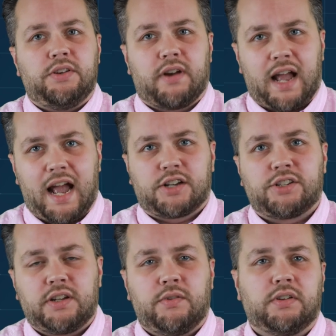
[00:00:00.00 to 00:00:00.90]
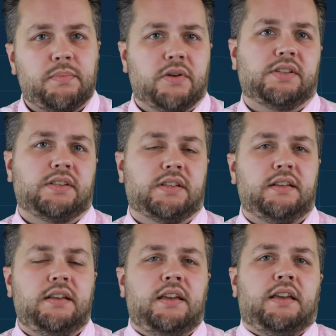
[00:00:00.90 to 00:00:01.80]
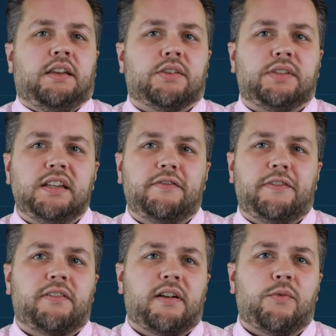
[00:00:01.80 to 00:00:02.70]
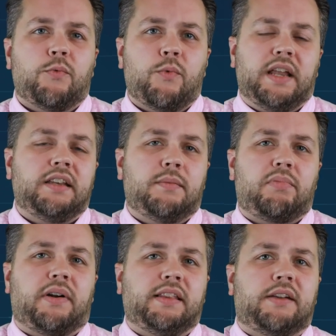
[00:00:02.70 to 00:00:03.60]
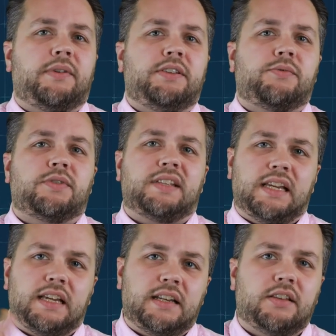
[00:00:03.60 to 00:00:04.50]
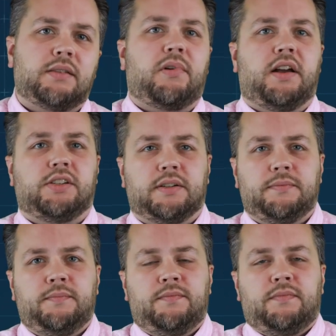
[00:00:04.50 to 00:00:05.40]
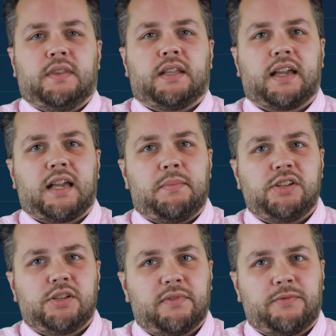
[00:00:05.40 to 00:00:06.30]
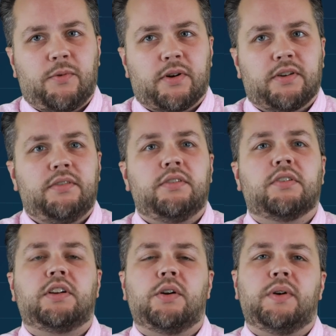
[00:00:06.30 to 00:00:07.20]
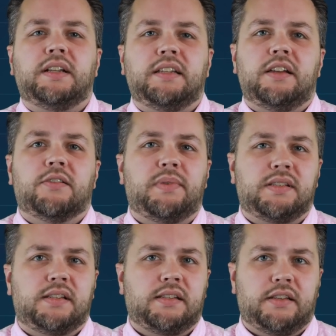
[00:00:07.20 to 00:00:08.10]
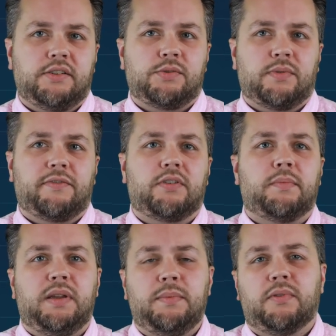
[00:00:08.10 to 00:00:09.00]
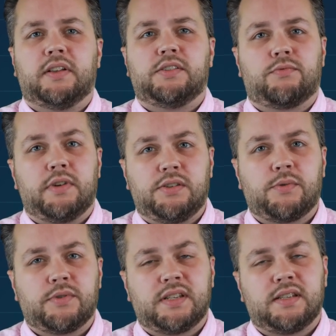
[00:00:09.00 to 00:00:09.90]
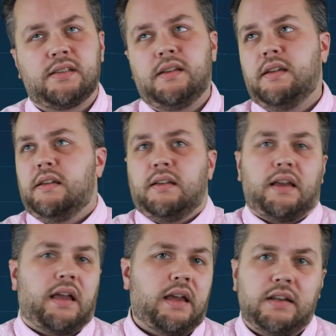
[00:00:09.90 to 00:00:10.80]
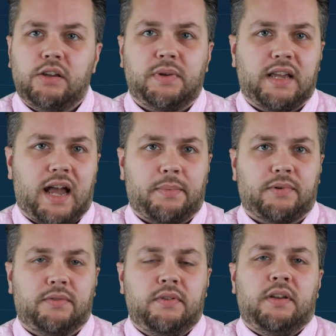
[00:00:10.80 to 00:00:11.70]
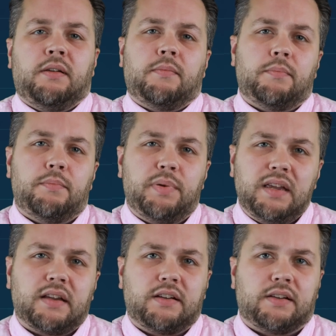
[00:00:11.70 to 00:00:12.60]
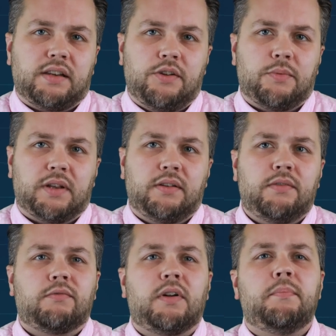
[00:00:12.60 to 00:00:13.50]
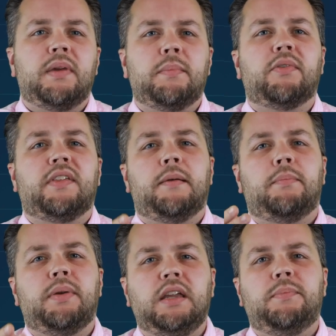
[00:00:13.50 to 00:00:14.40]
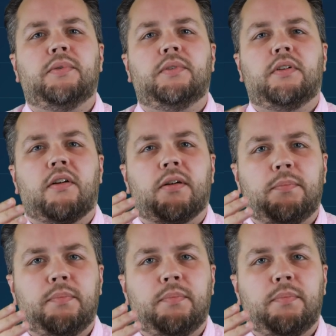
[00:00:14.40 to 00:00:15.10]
when you're actually going to purchase it. You'll need to figure out when to bring that resource into the project. Like I mentioned before, you're going to hear business leaders refer to people as resources and human capital. Be a good human. Remember that people are